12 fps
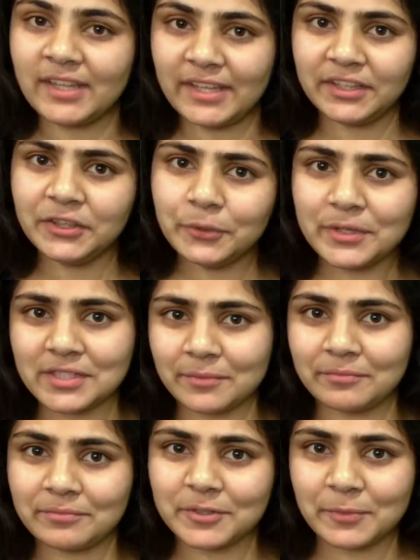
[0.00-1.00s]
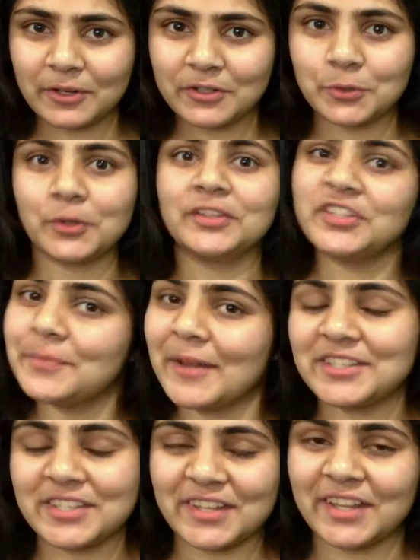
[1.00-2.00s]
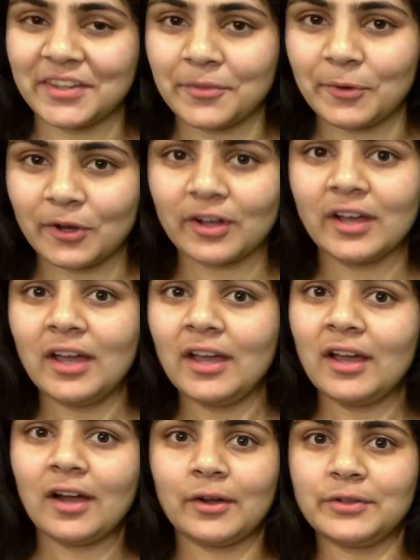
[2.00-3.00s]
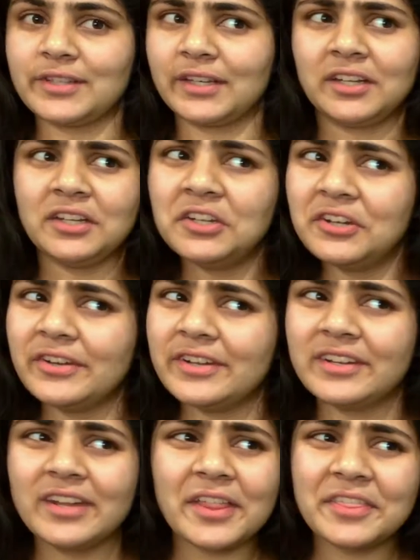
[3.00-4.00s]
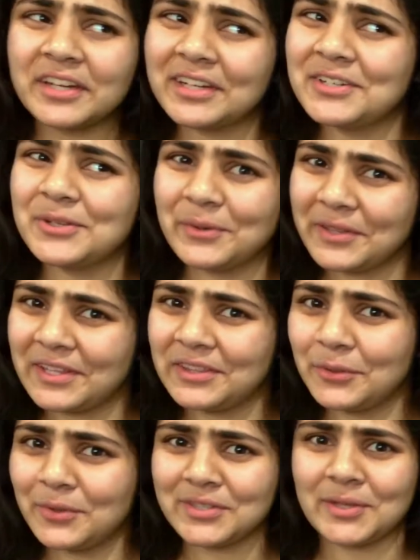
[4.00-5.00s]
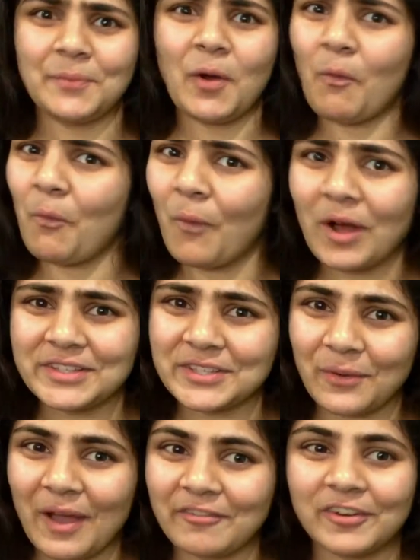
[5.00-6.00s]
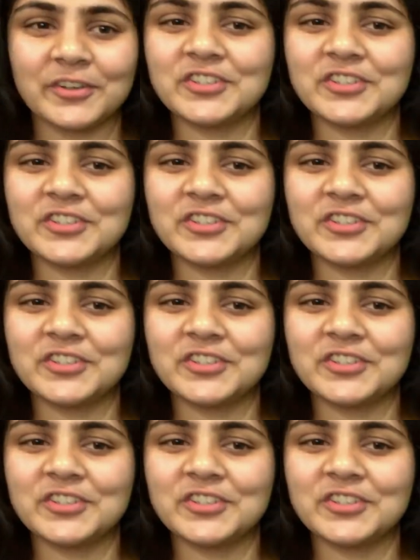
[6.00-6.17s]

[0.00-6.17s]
Hinduism spiritual, and she mentions that in the book, how it's like nothing to do with Hinduism whatsoever.